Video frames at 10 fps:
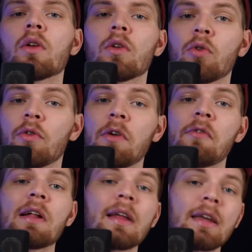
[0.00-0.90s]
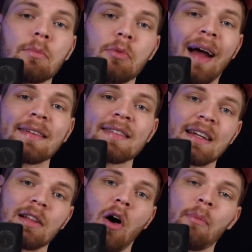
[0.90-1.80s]
So, if you feel like you're practicing a
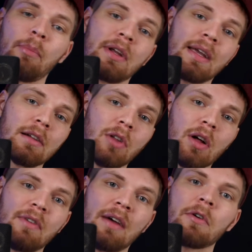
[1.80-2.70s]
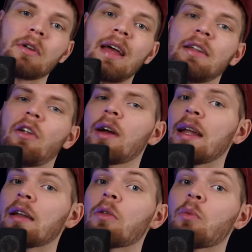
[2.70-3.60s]
lot, putting in a lot of effort, and not
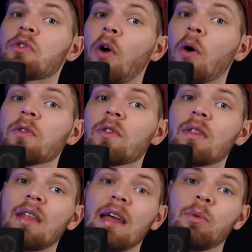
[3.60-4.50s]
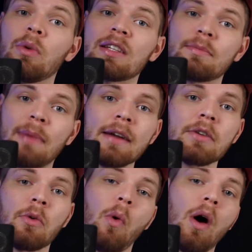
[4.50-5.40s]
getting the results that you would expect or
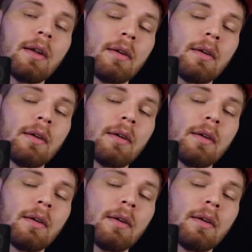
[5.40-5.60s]
want,